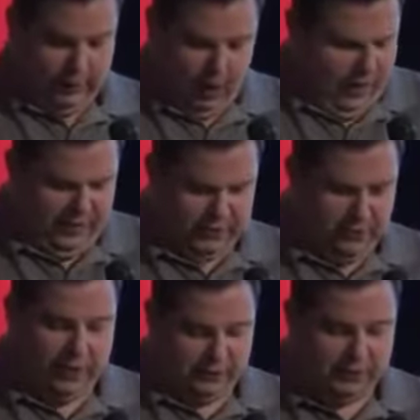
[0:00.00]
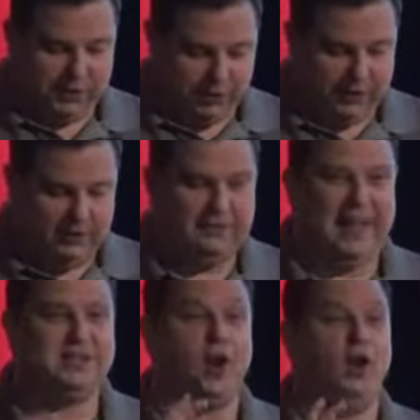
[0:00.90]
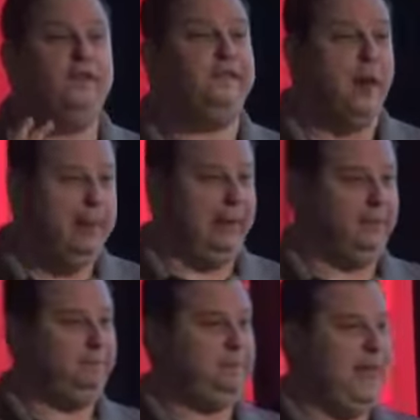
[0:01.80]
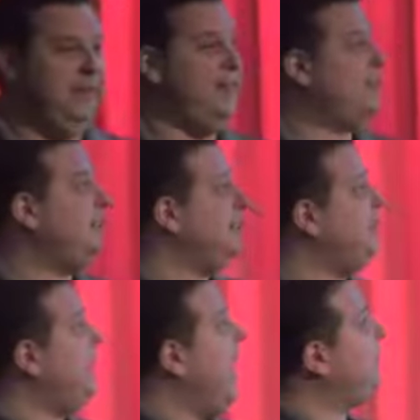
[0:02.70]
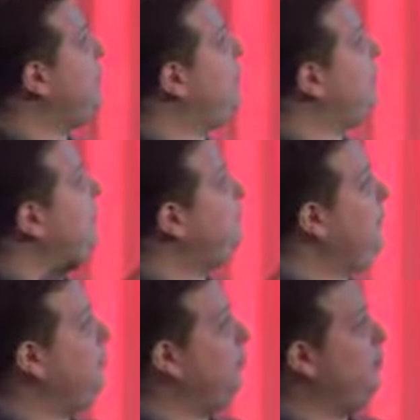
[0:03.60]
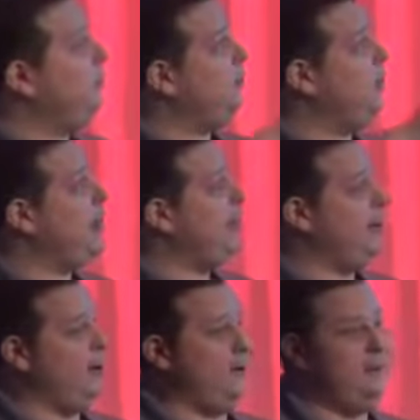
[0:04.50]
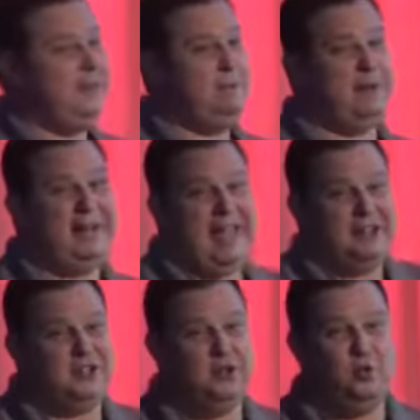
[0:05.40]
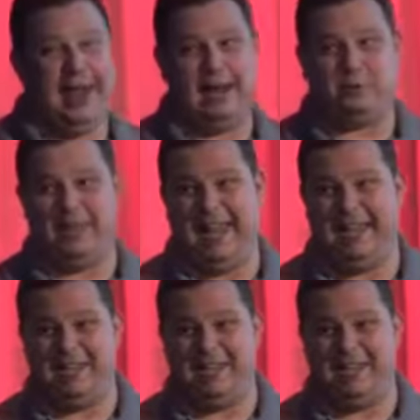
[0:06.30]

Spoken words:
Oh yeah, that's very interesting, good. That's called phubbing. And this is exactly what these people are doing right here. But again, it's a new age. We can't